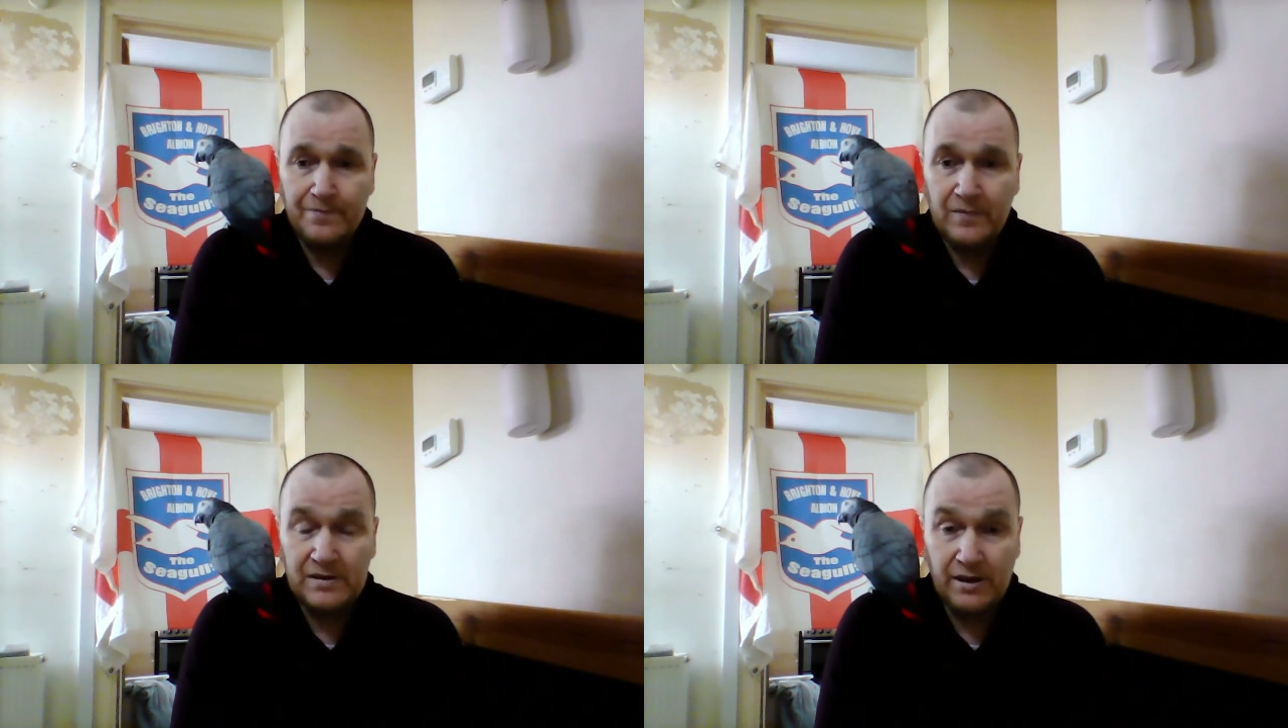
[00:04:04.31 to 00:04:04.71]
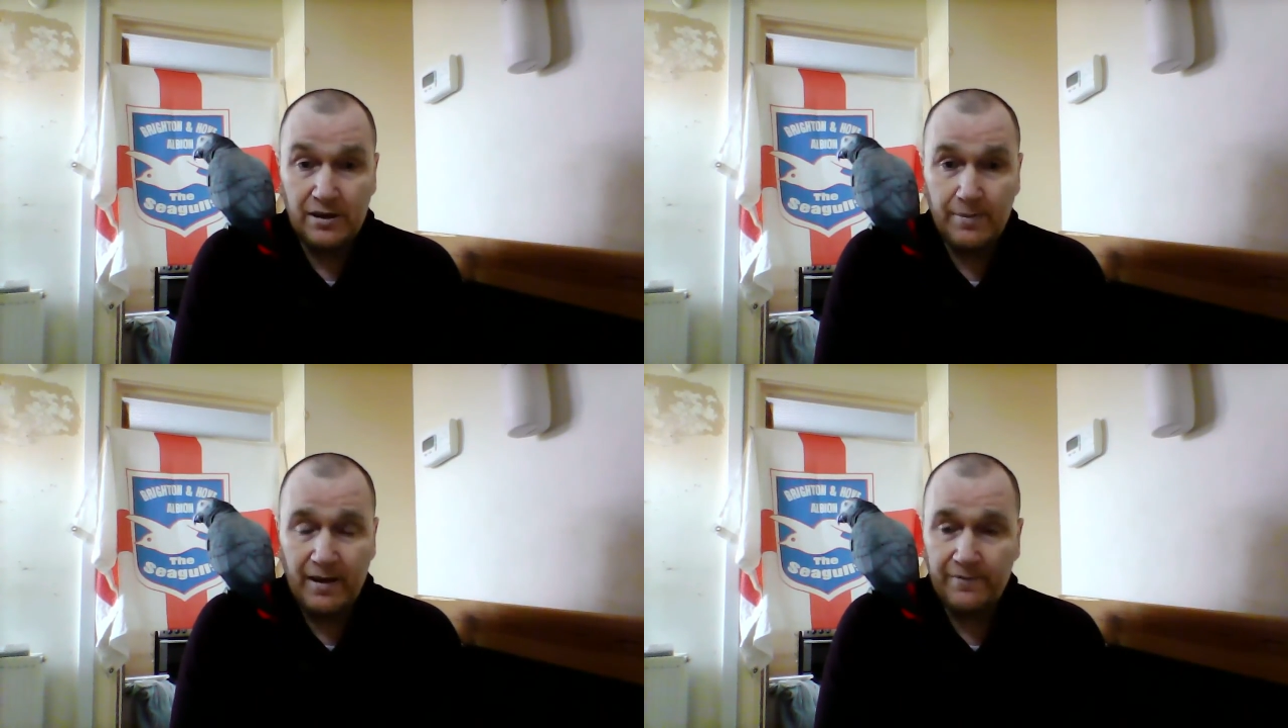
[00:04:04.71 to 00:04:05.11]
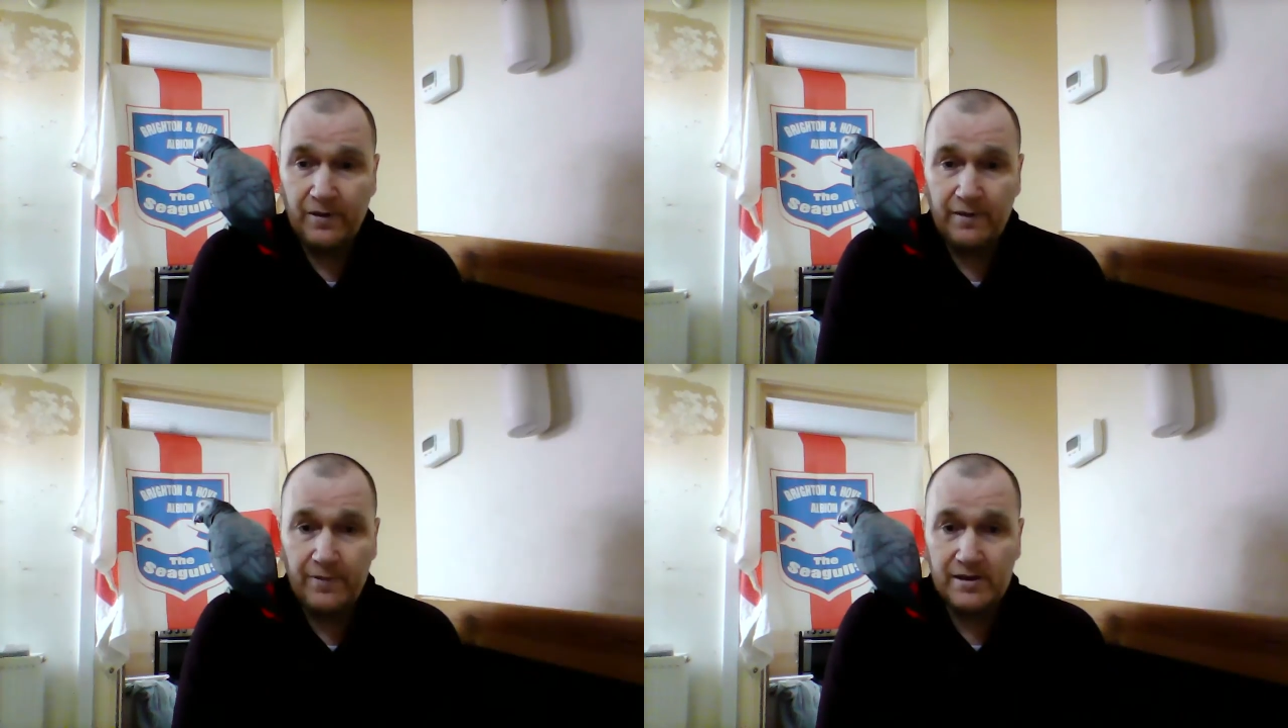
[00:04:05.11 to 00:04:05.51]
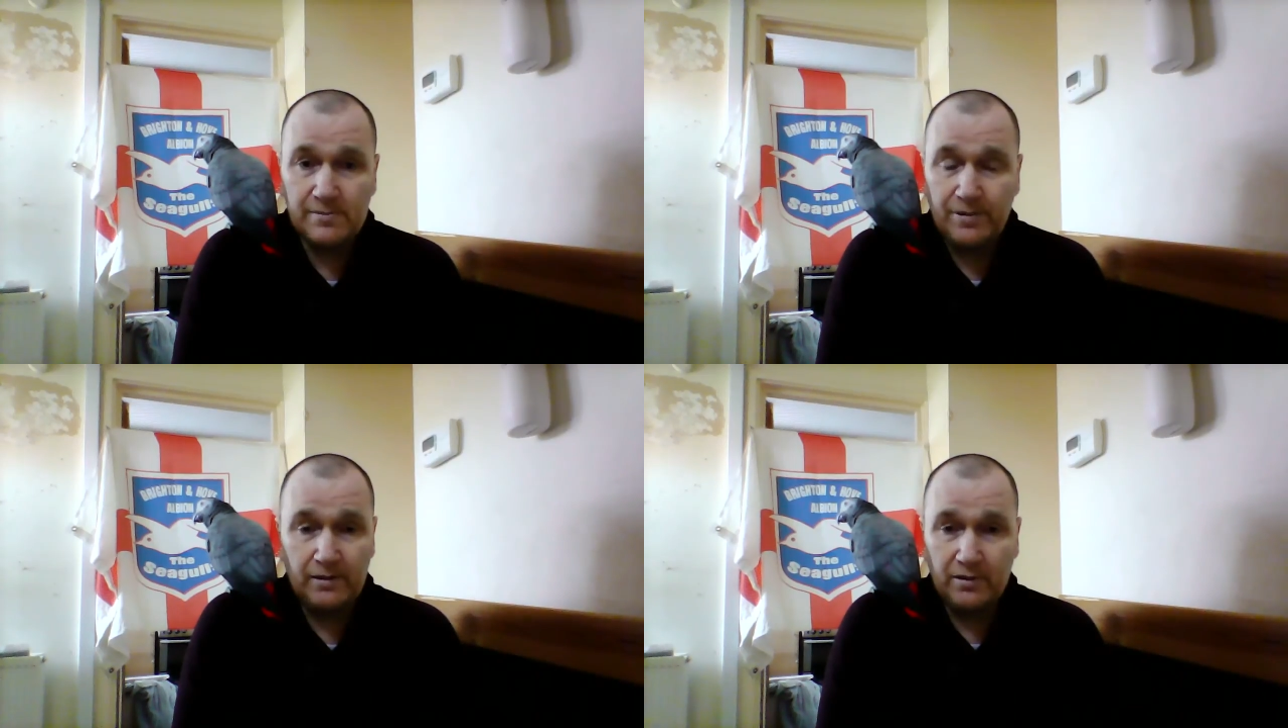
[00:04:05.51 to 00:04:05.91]
there's only about five thousand
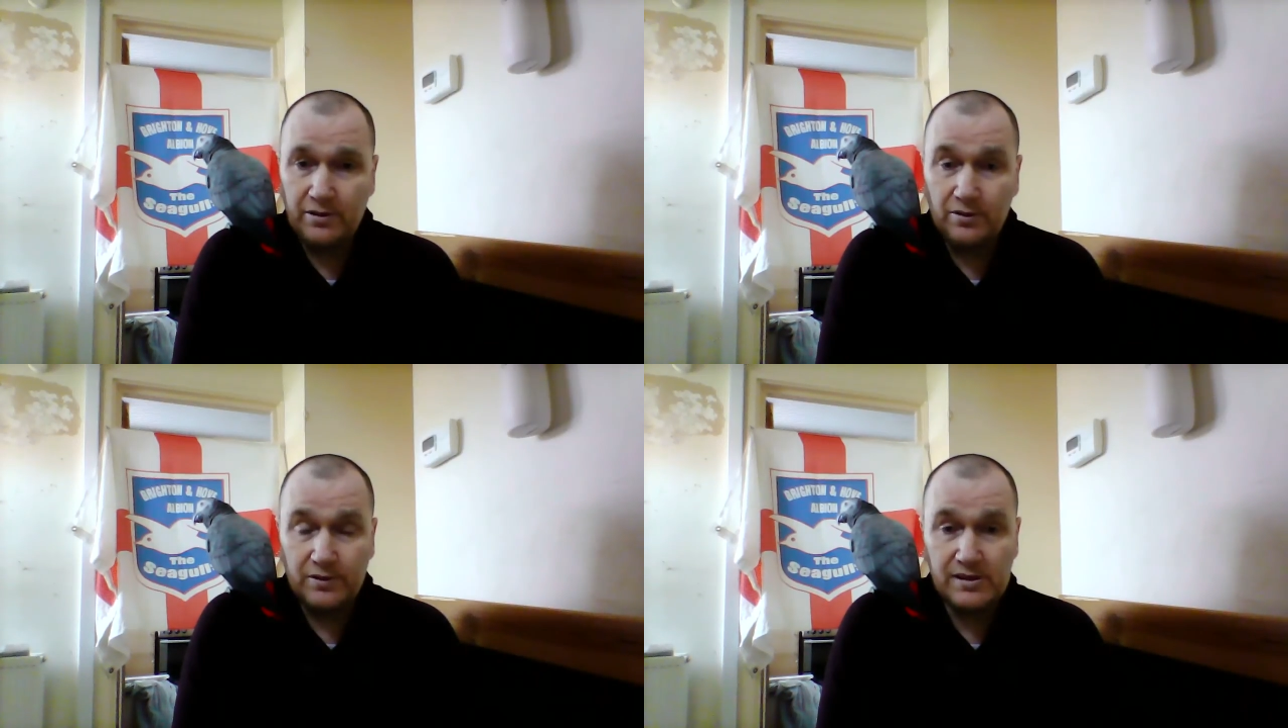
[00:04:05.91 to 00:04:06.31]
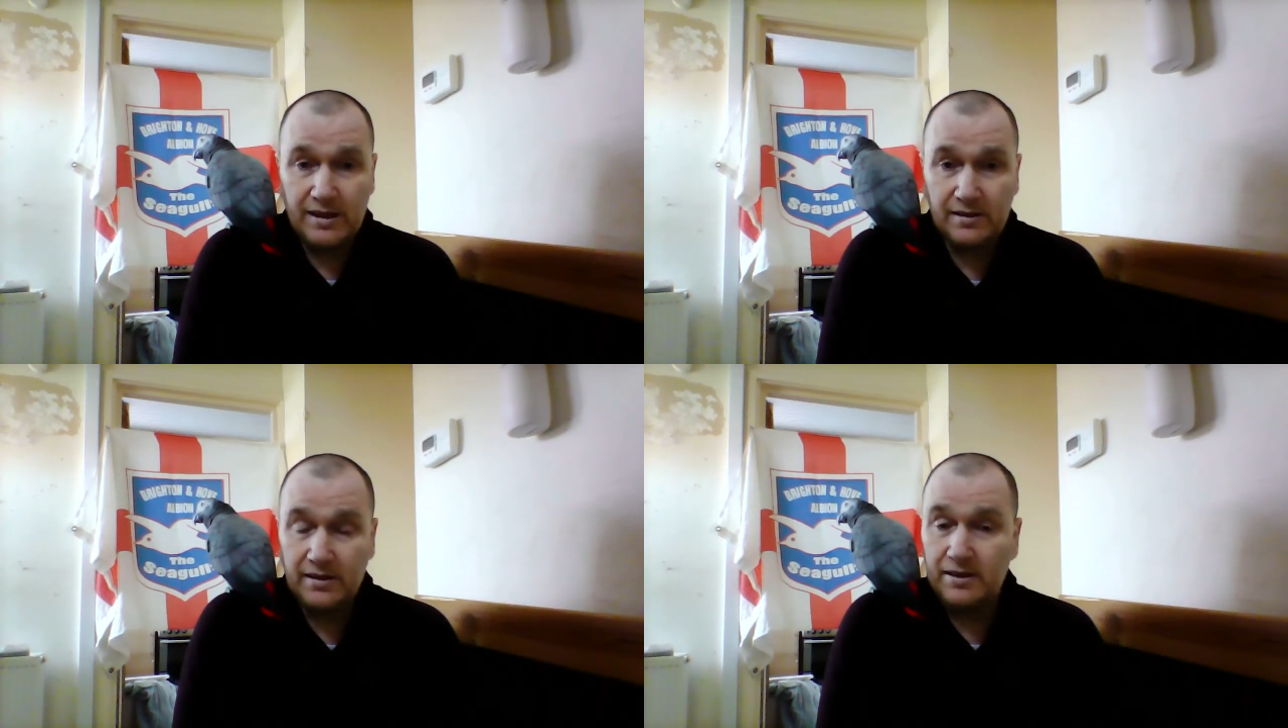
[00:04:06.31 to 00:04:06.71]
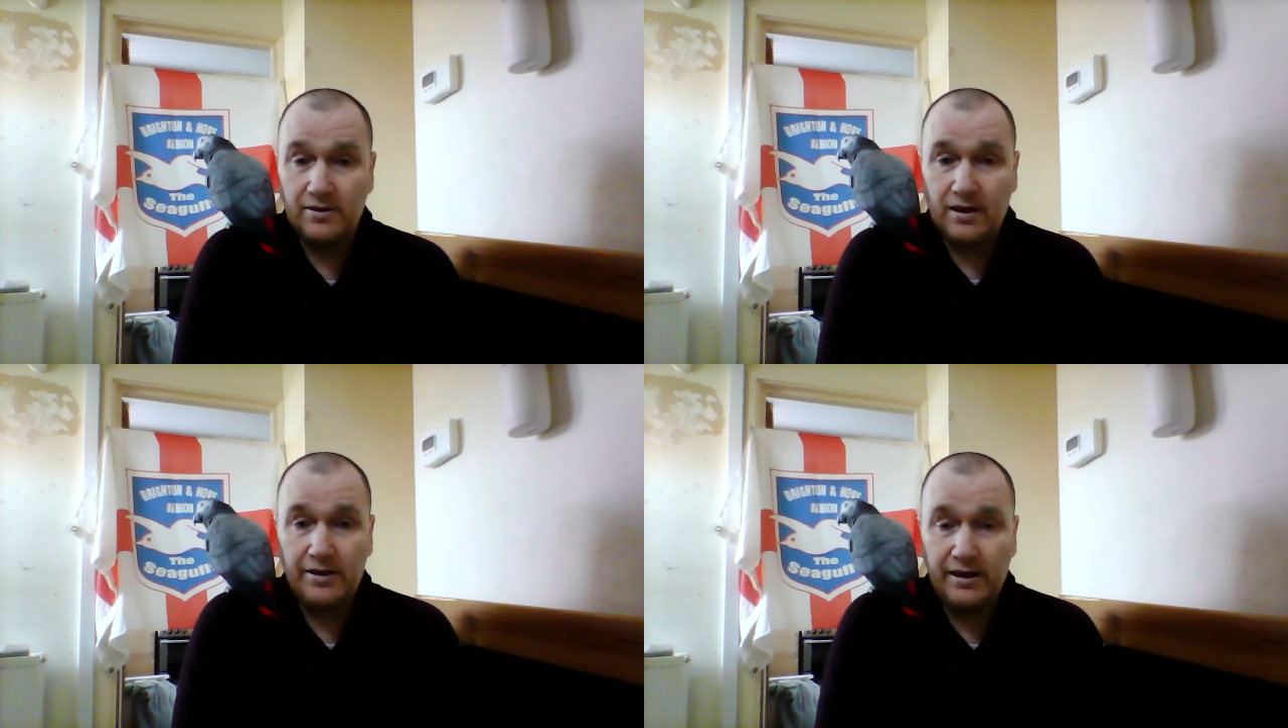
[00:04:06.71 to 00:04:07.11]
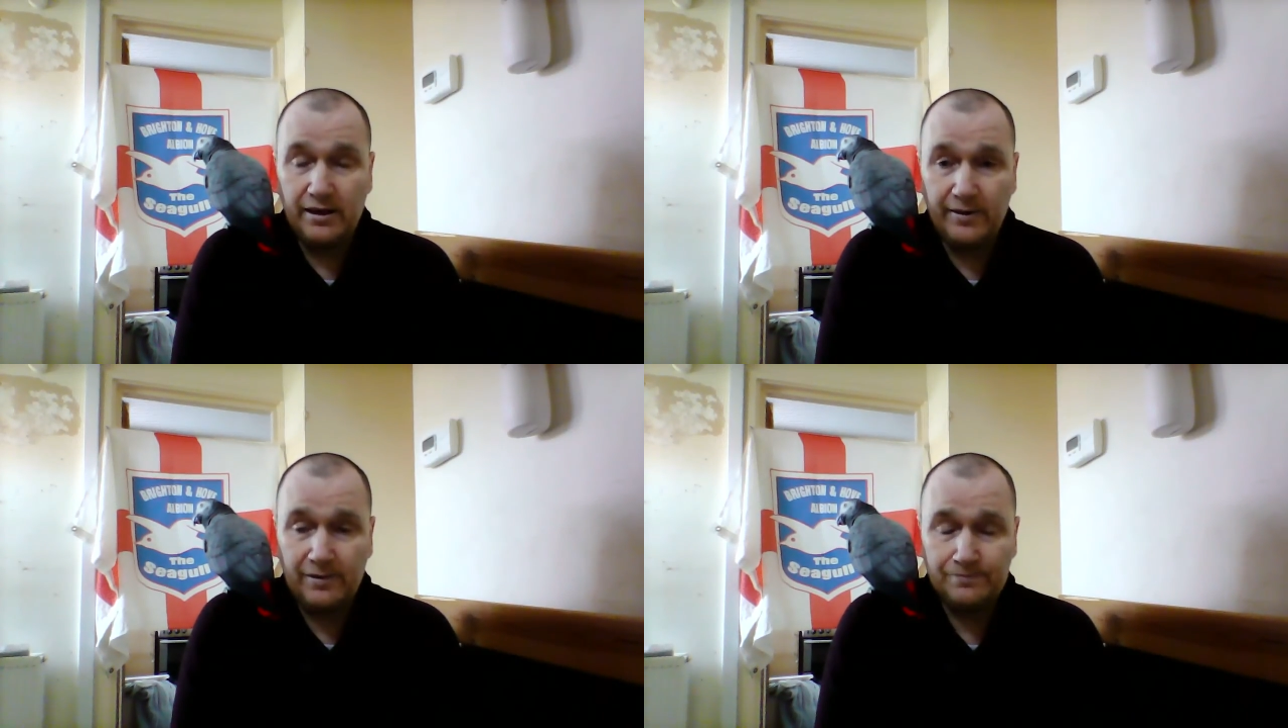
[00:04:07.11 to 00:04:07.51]
people in the north stand, and they're not going
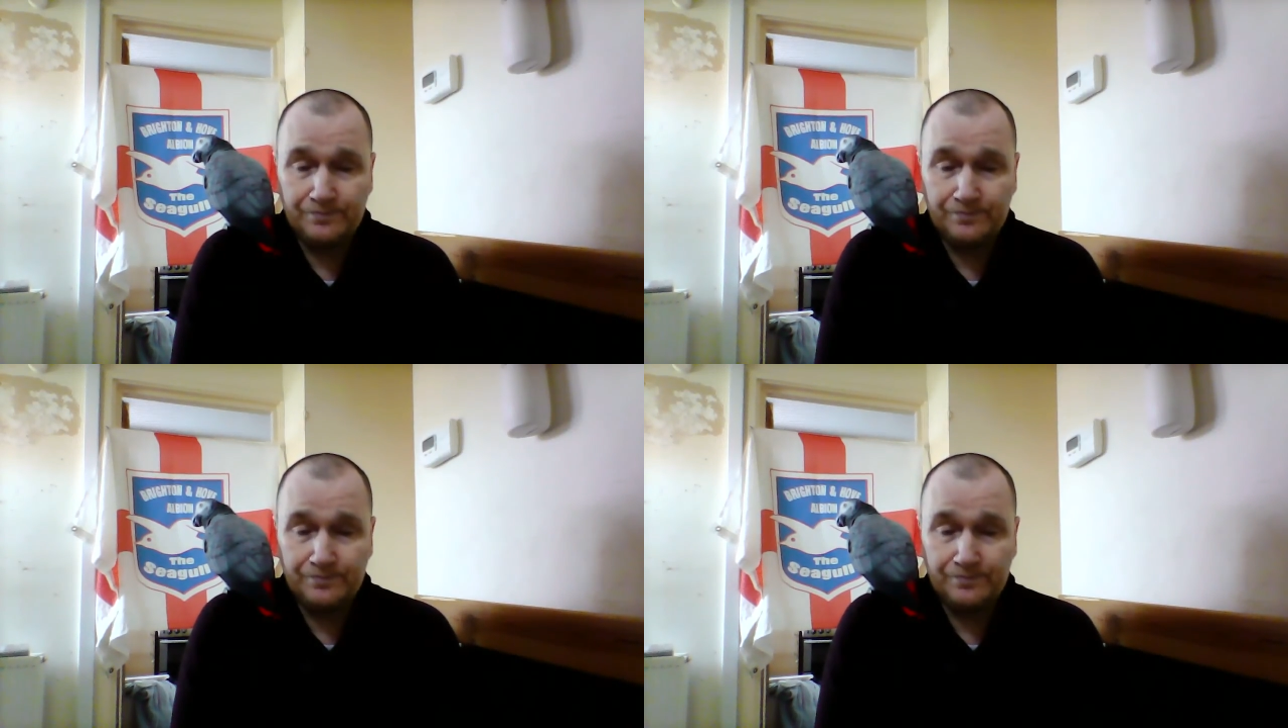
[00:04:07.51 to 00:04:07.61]
anywhere.